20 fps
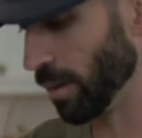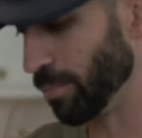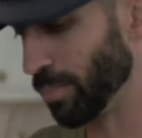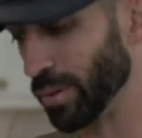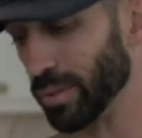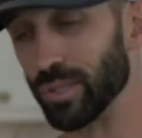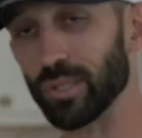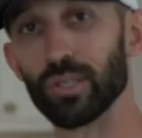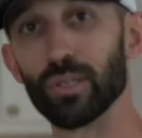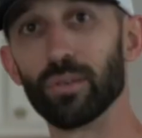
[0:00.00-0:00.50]

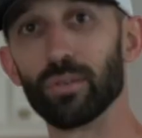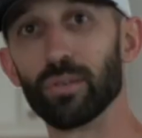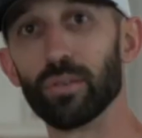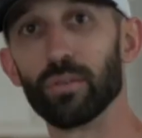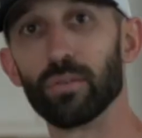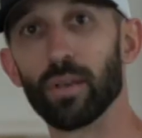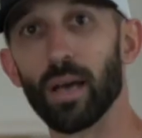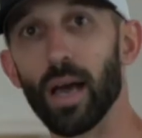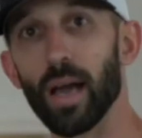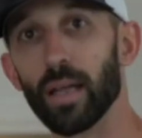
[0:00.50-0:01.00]
Pursuit
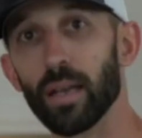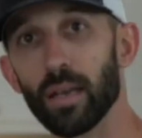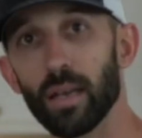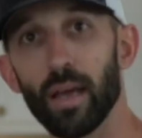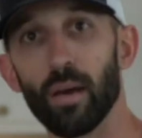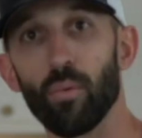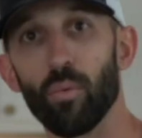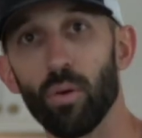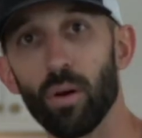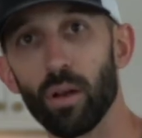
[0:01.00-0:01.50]
United
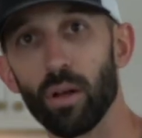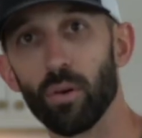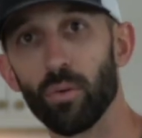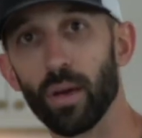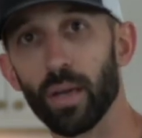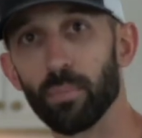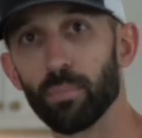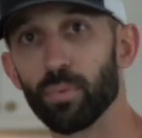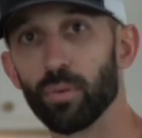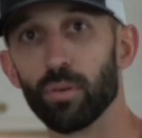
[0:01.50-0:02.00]
at
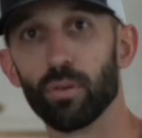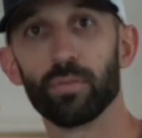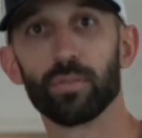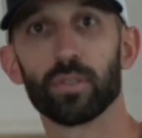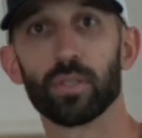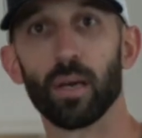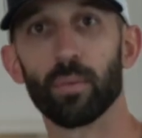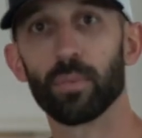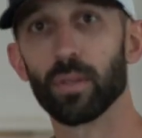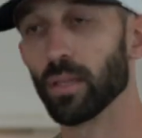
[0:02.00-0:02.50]
108 proof,
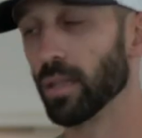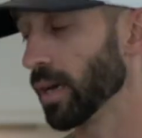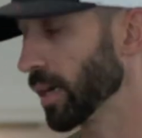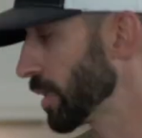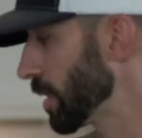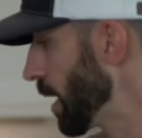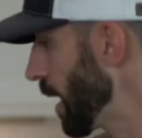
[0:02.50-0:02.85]
something like